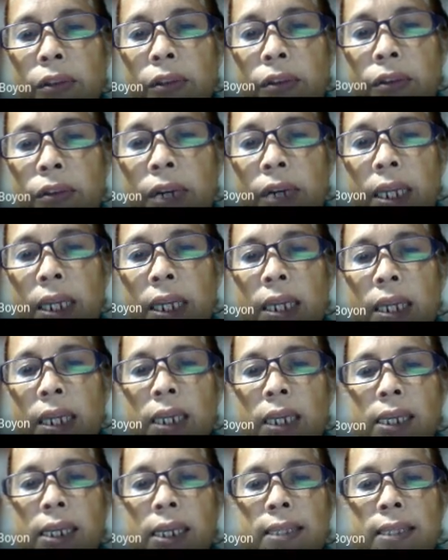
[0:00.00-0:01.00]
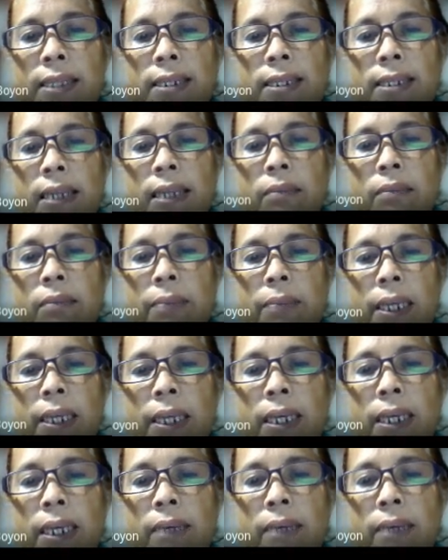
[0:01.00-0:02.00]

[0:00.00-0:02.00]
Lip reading: 3 in set B.